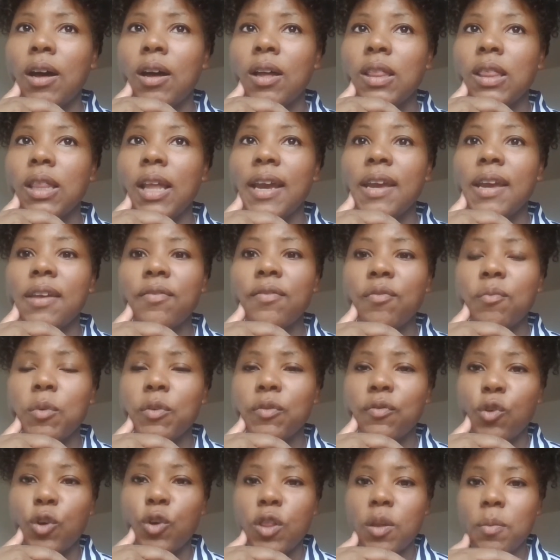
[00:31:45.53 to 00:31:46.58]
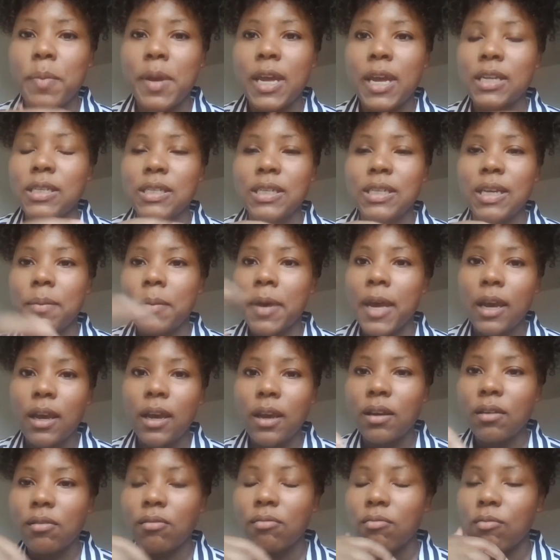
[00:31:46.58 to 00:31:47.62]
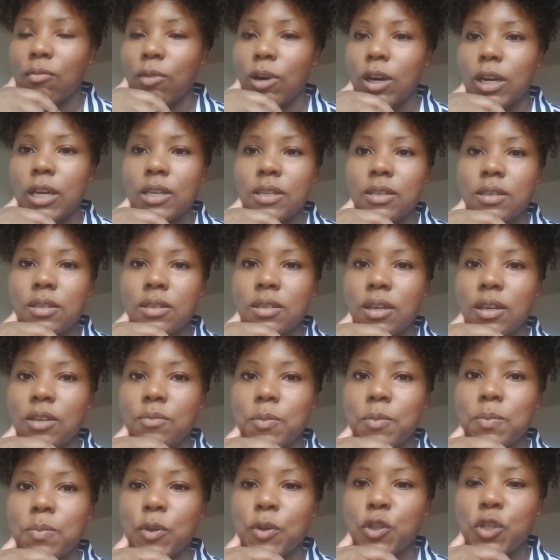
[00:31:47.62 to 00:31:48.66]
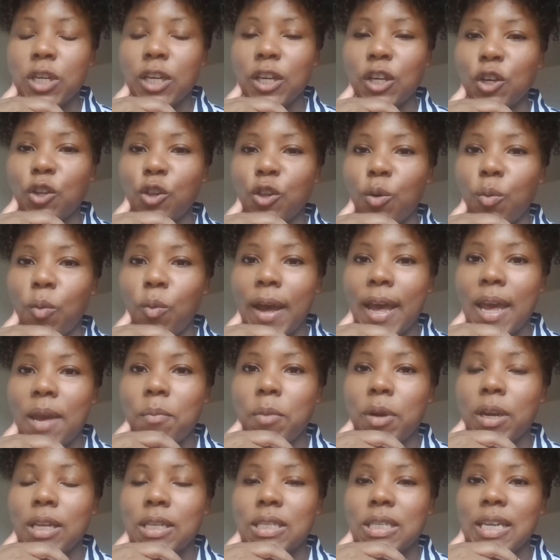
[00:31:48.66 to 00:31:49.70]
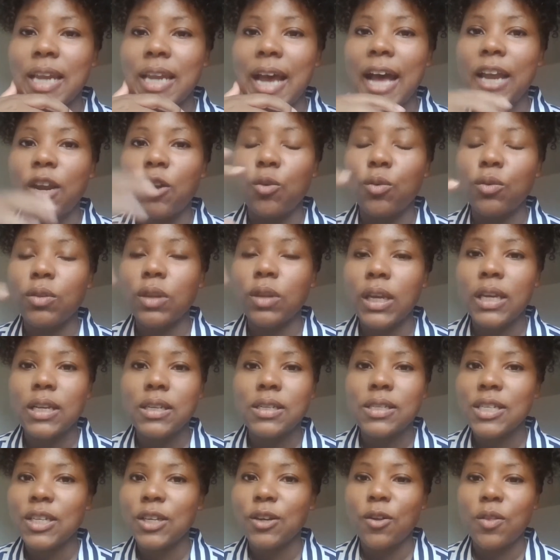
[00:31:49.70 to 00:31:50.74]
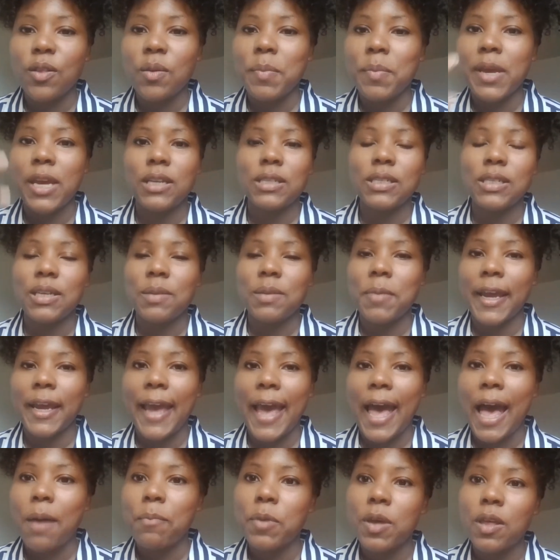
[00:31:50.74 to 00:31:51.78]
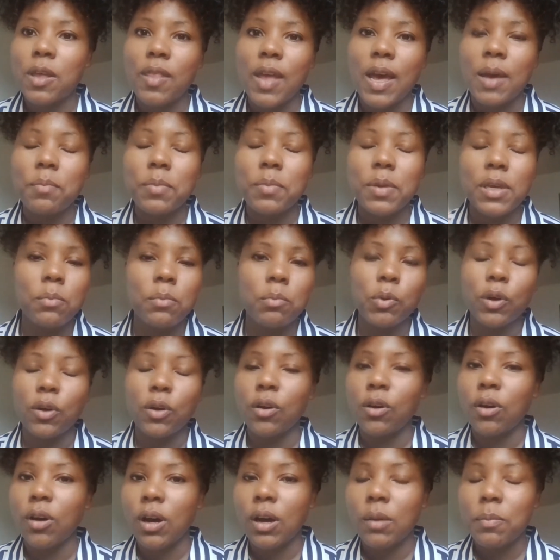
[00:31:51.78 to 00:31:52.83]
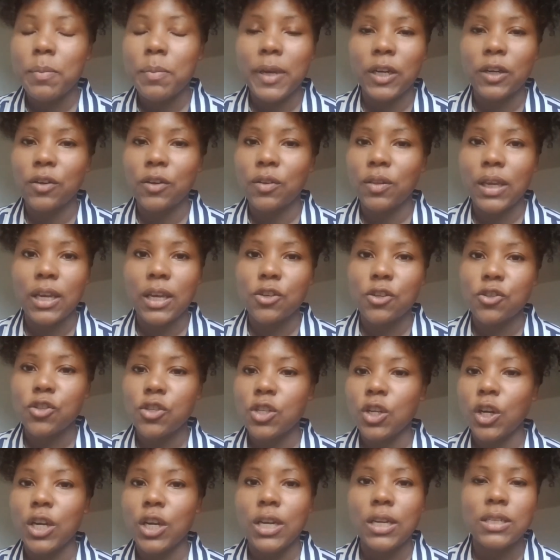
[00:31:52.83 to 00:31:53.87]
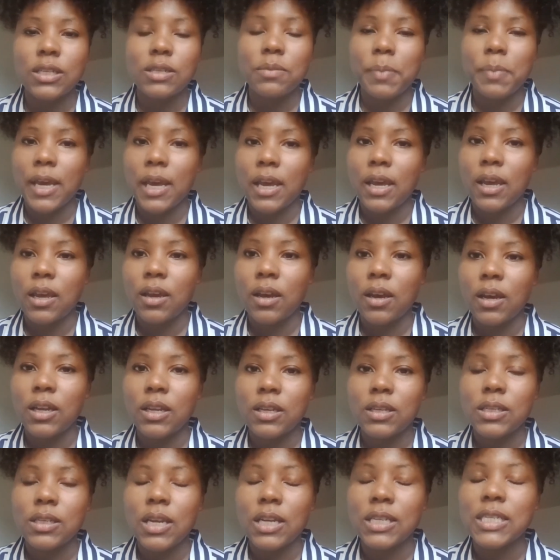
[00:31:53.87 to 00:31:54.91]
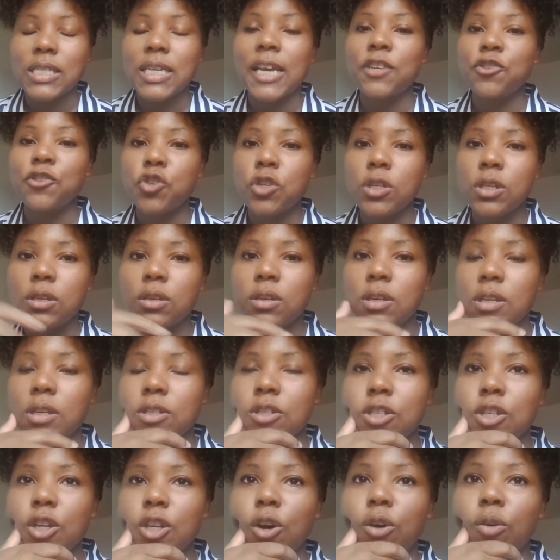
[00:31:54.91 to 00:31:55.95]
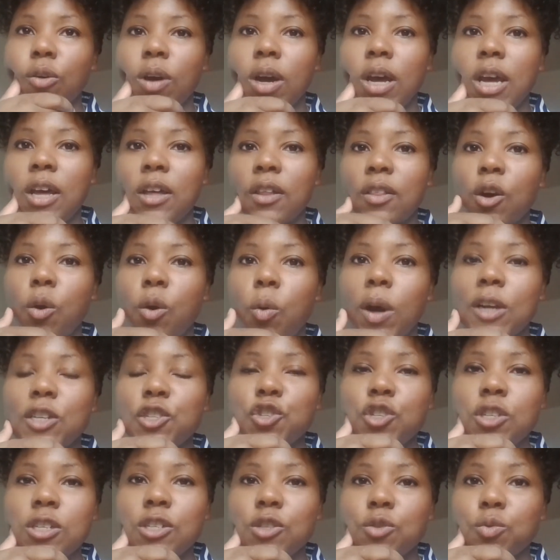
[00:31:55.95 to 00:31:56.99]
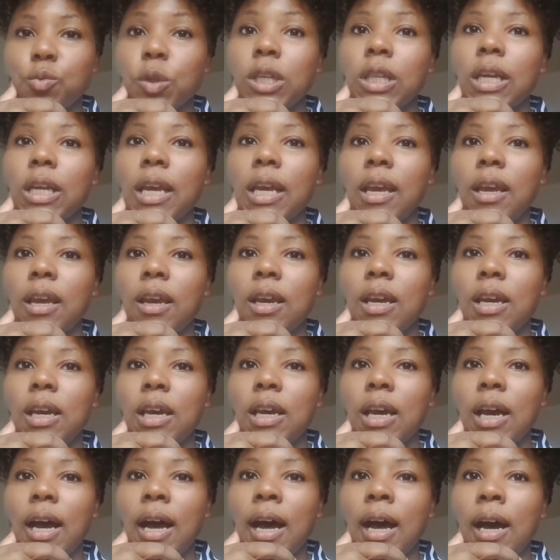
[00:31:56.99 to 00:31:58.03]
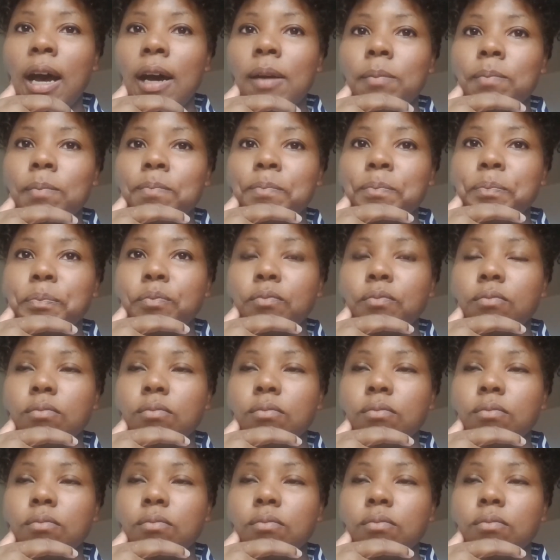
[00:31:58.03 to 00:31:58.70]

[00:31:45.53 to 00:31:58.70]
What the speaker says: life before the pandemic was a particular way, but it's not only until the pandemic happened that people apparently are starting to pay attention. And so the question is really, how